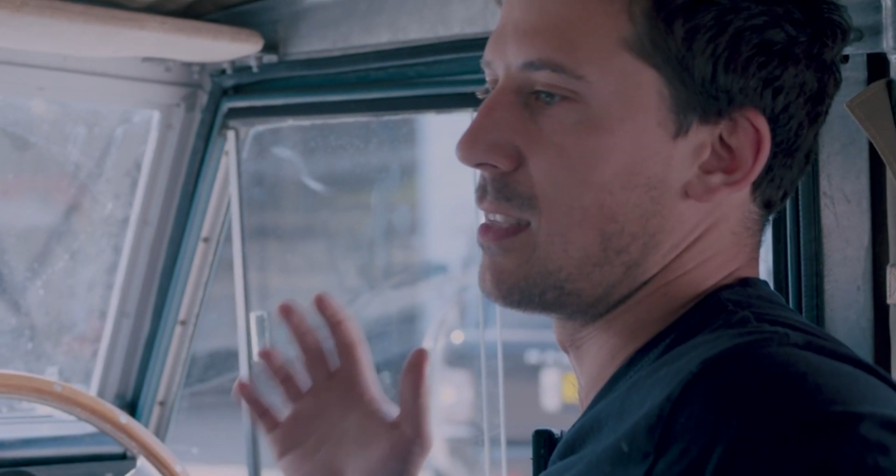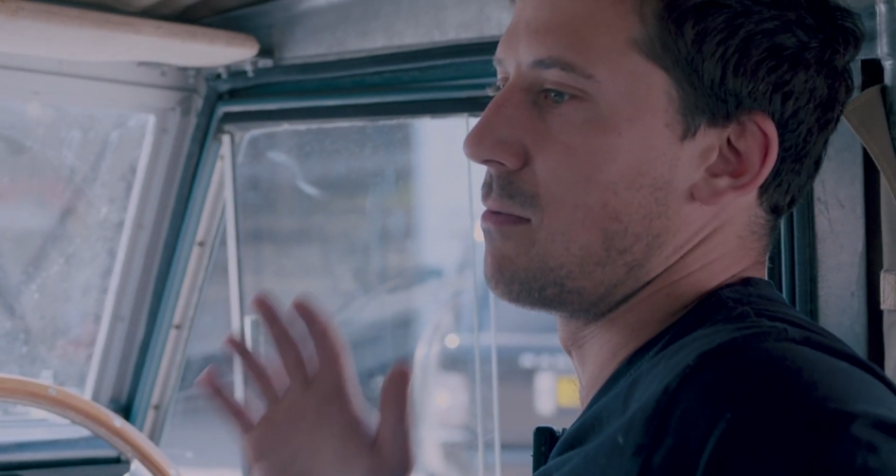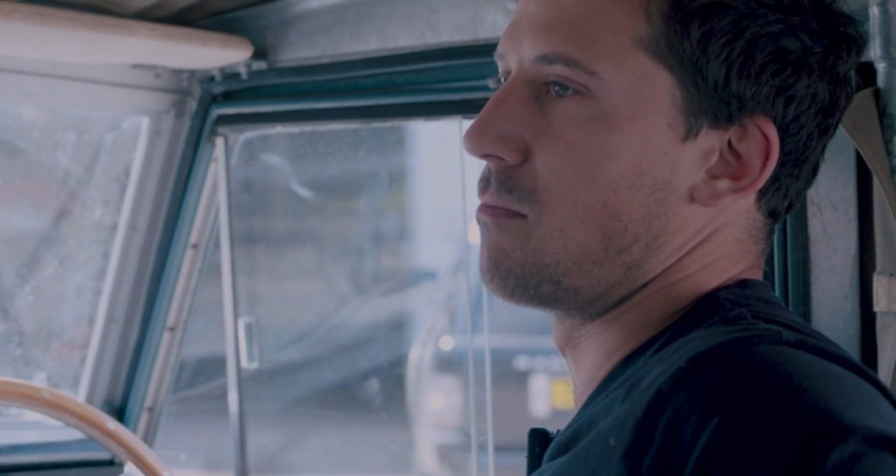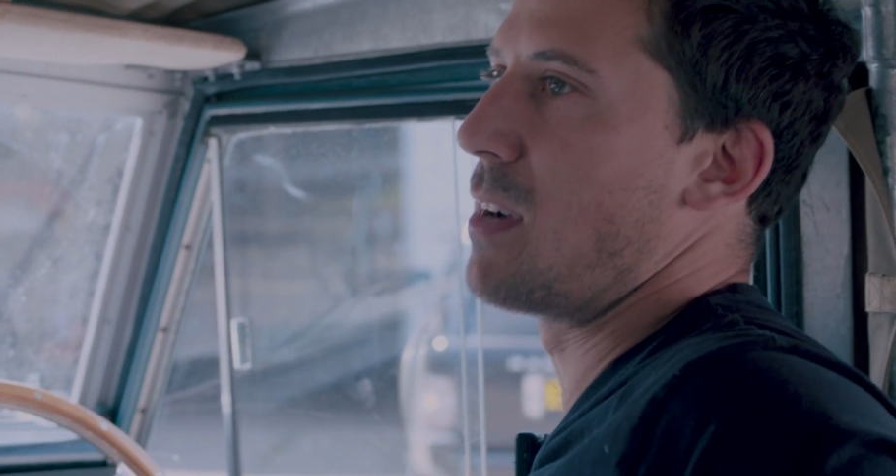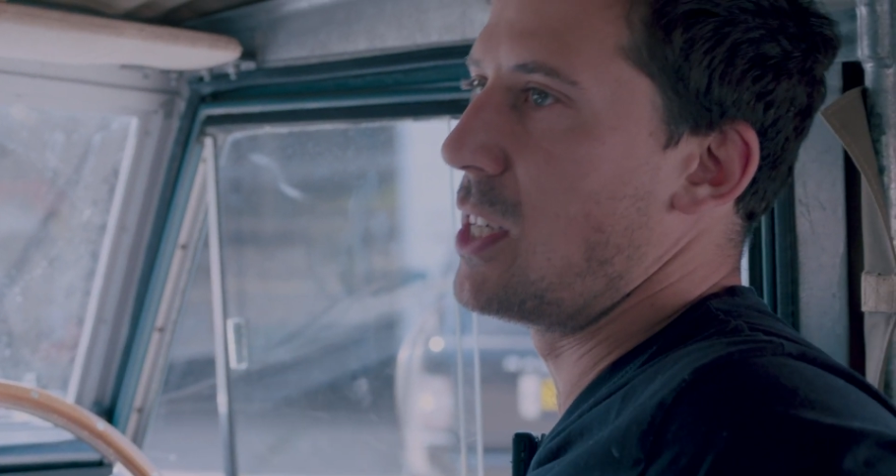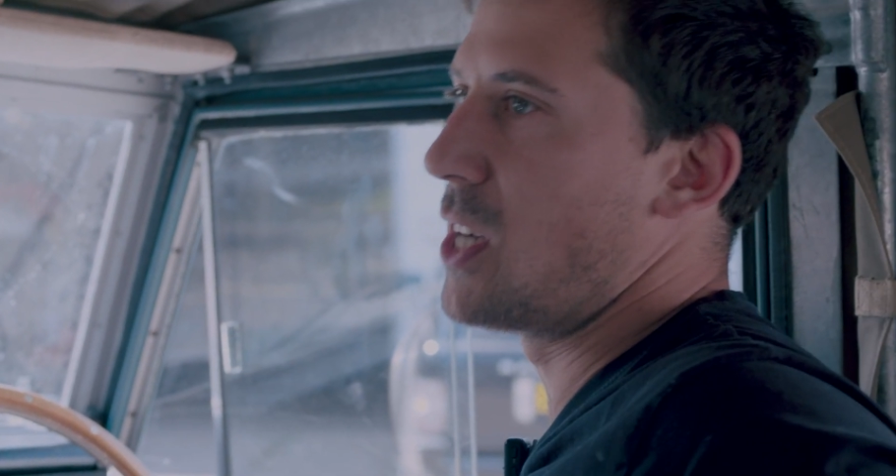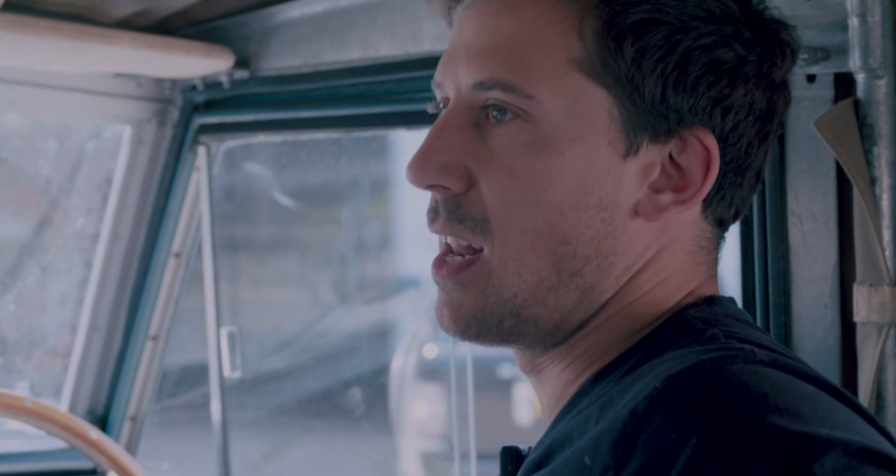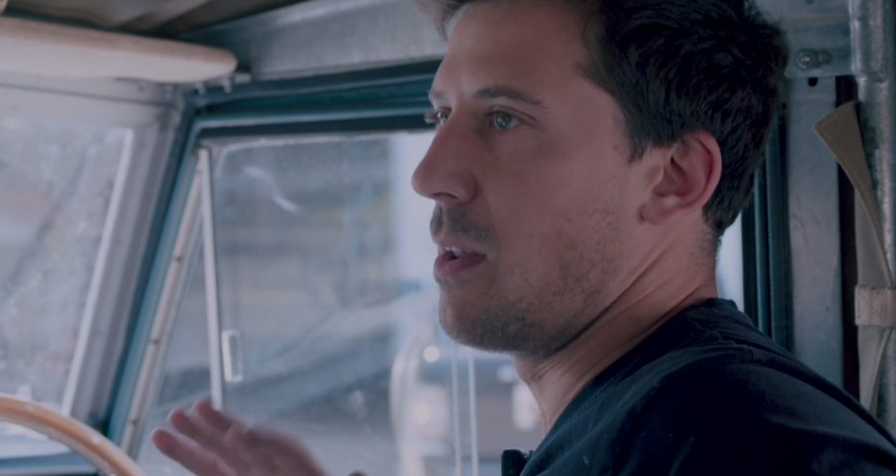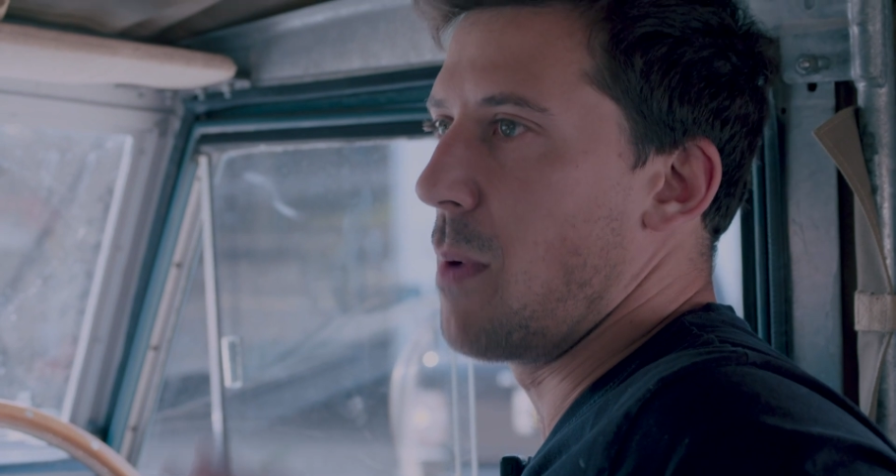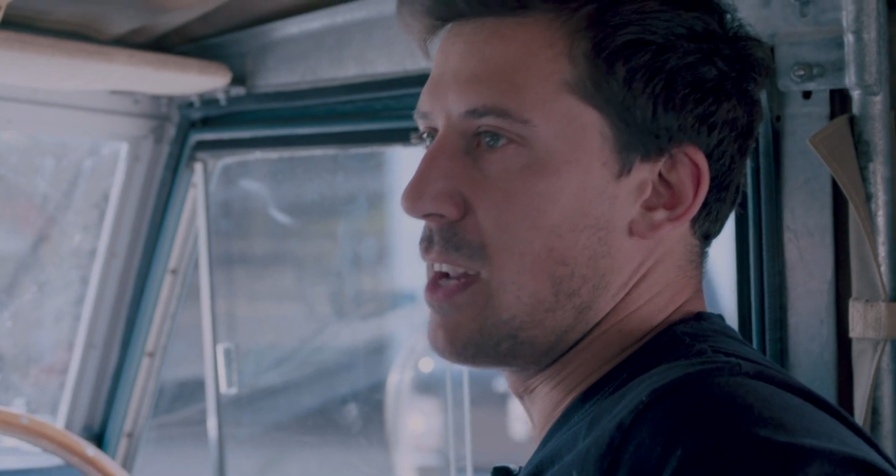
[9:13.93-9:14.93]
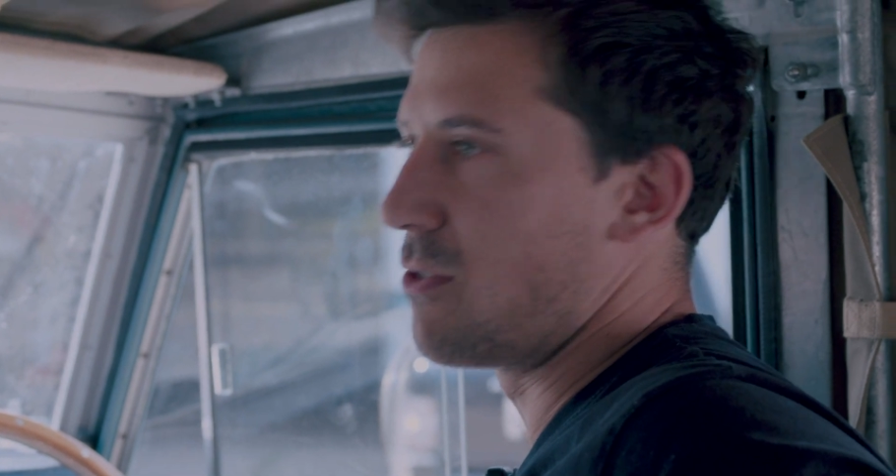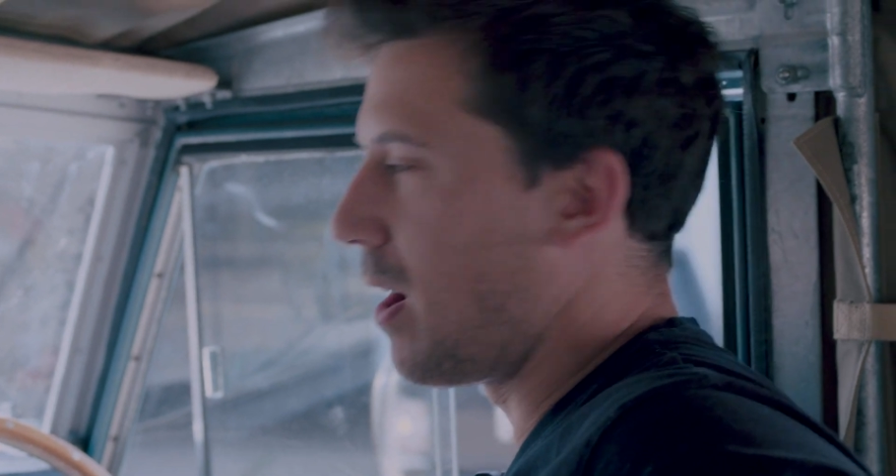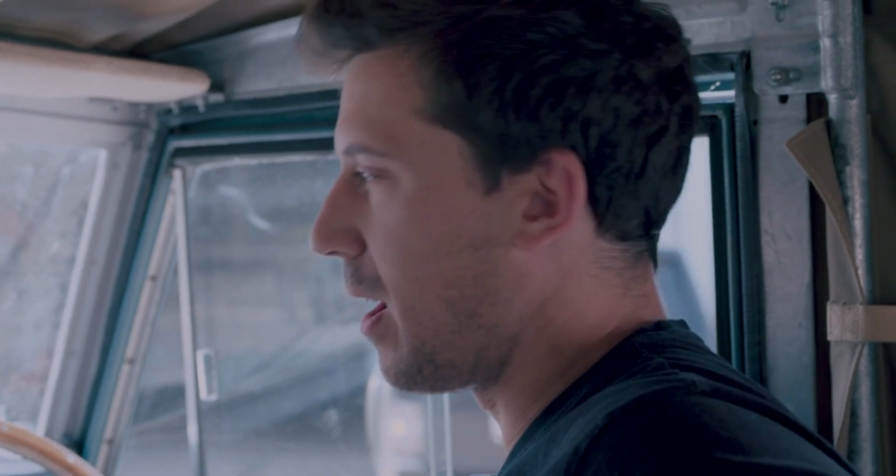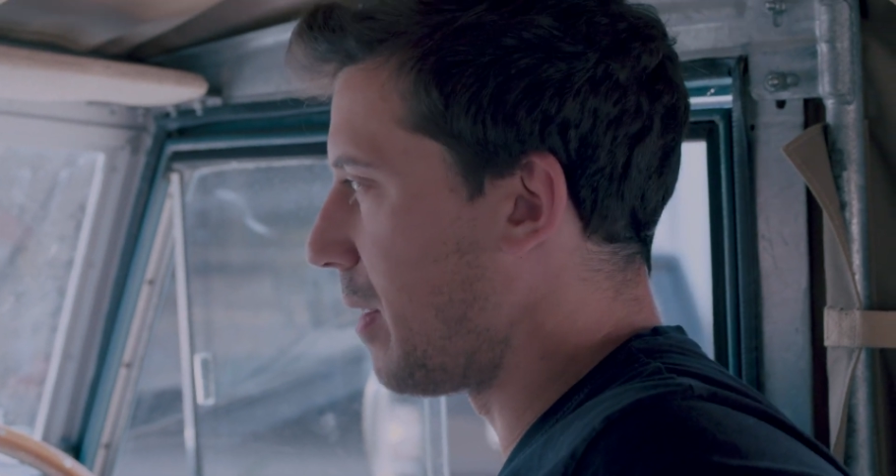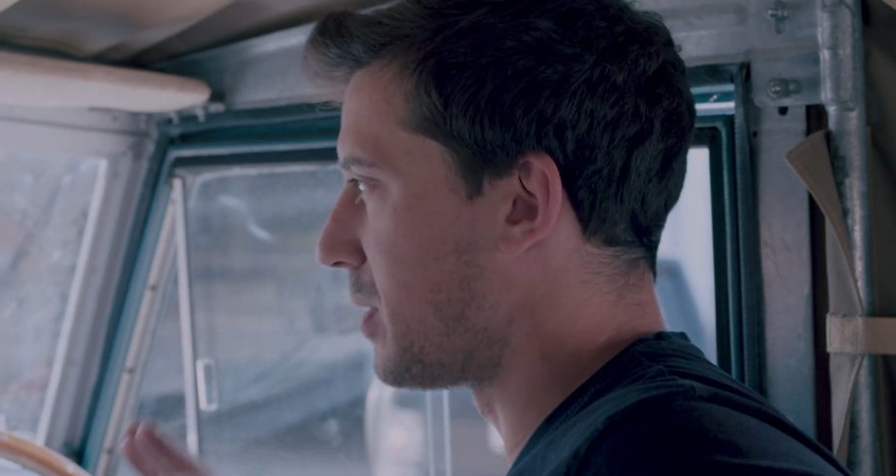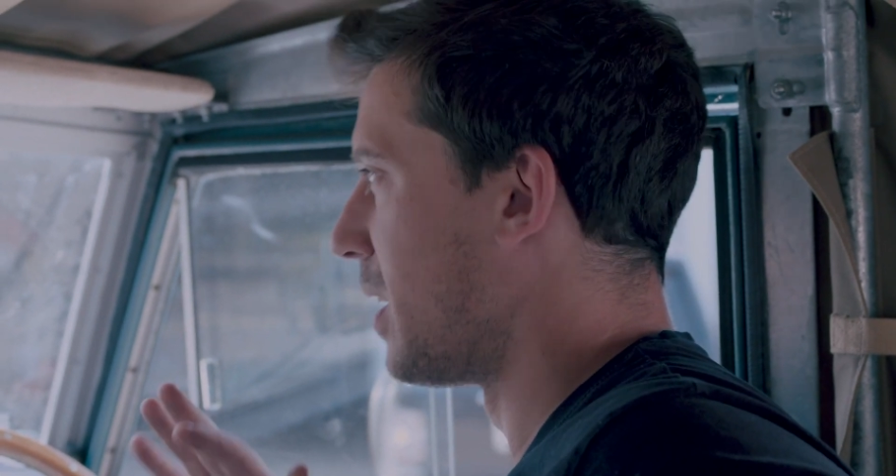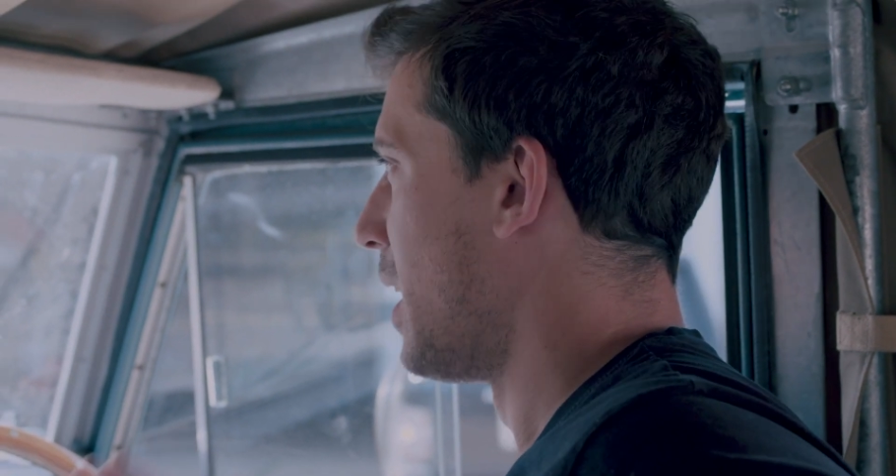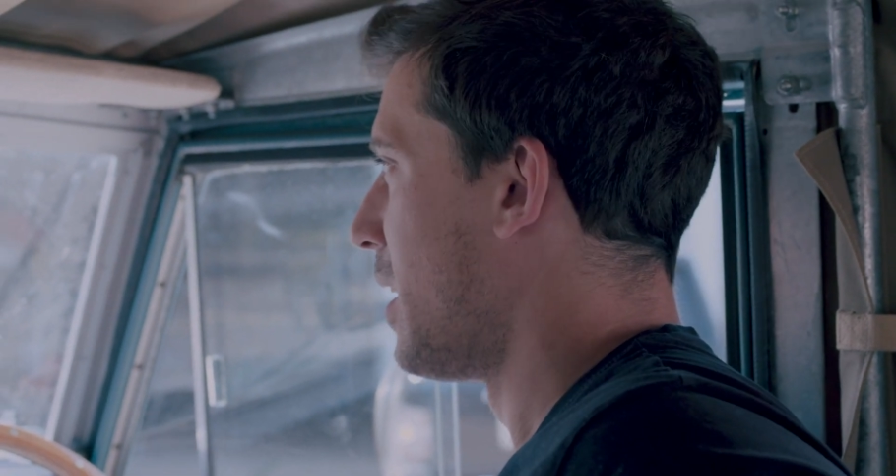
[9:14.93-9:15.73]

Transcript: There's regen, the way it drives,